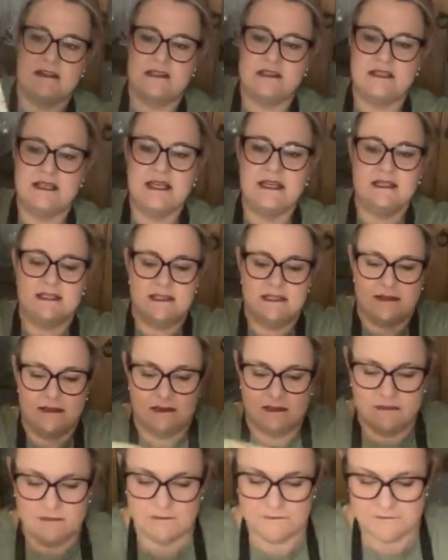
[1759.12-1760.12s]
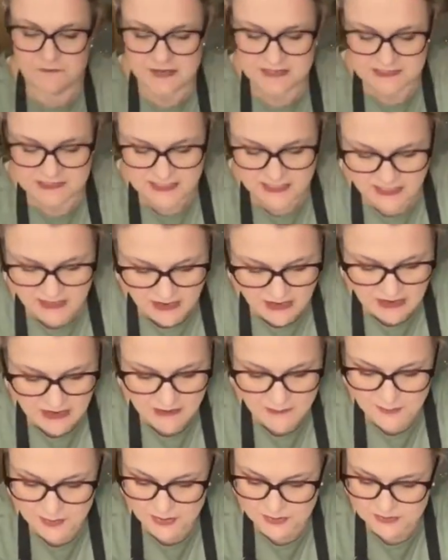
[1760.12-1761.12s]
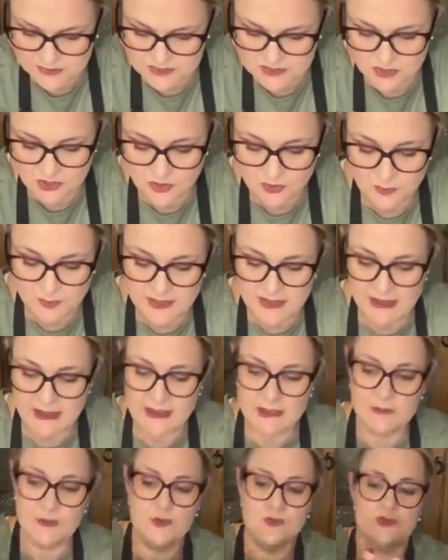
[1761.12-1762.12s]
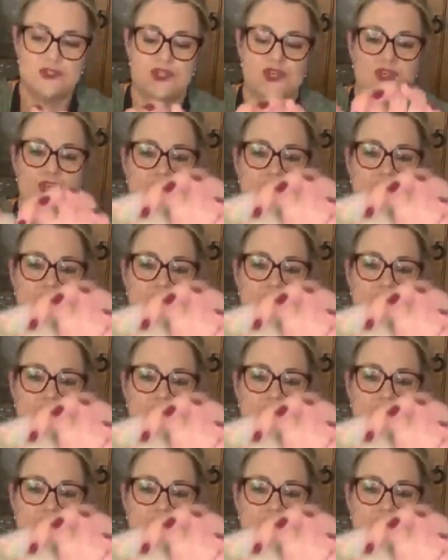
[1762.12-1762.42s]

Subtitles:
that sit facing up so you'll be able